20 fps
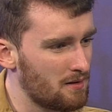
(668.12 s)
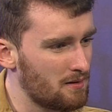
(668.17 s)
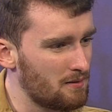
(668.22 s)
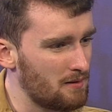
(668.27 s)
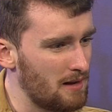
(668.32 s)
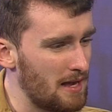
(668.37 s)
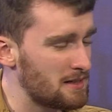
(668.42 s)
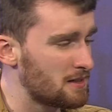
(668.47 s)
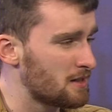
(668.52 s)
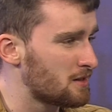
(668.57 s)

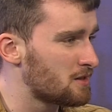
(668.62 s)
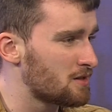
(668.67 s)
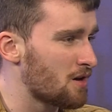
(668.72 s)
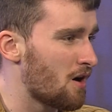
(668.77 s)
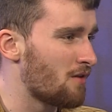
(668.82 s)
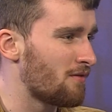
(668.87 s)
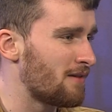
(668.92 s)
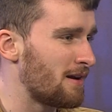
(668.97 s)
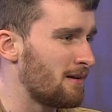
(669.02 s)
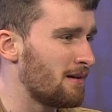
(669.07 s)
it's a
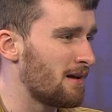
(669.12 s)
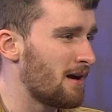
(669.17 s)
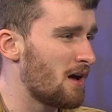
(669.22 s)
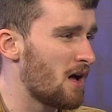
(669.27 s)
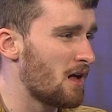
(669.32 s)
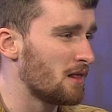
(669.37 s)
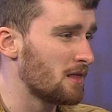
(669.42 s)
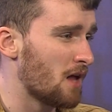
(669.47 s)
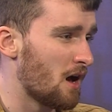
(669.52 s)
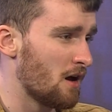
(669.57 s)
story a
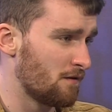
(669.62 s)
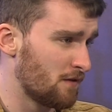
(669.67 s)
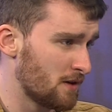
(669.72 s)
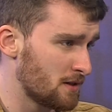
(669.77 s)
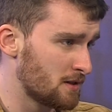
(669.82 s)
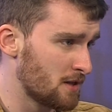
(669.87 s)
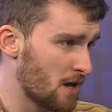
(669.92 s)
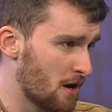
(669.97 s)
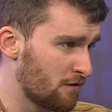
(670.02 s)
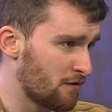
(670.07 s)
lot of us
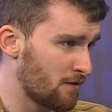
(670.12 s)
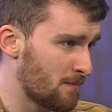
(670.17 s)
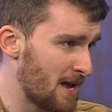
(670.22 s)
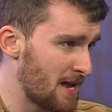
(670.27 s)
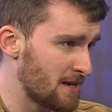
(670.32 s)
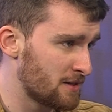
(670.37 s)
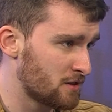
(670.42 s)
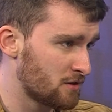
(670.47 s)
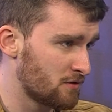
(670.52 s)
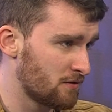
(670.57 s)
know from
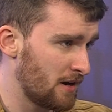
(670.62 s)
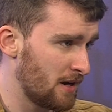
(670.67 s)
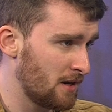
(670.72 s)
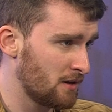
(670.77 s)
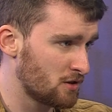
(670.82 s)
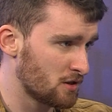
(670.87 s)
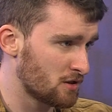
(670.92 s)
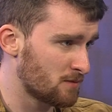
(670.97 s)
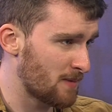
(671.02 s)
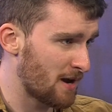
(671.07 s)
history
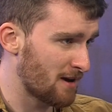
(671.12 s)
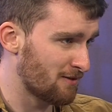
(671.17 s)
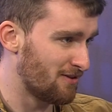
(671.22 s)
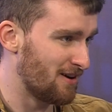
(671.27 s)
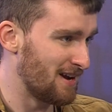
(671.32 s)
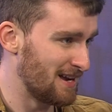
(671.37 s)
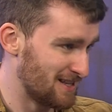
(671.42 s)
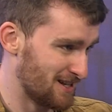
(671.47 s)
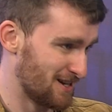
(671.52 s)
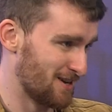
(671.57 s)
just by
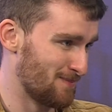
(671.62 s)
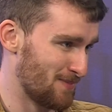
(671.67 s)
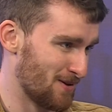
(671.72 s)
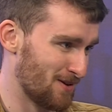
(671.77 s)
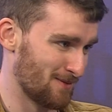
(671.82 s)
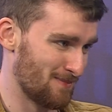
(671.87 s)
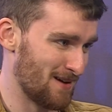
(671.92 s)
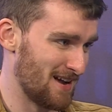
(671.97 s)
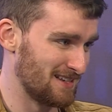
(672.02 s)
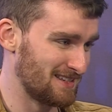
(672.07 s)
reading a
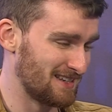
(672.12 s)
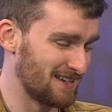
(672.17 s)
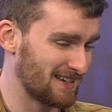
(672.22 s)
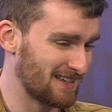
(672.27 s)
book, basically.